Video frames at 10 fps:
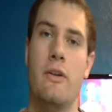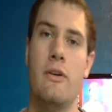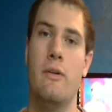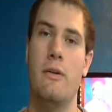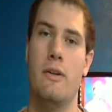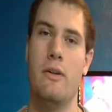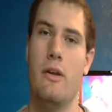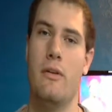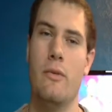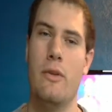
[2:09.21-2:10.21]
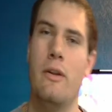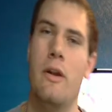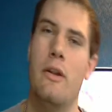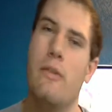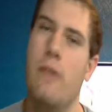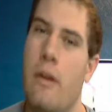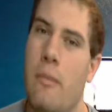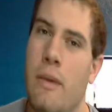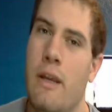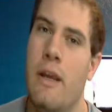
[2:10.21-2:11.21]
Not
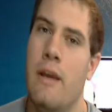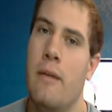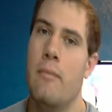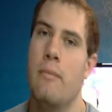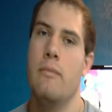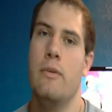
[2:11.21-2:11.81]
hunting big game,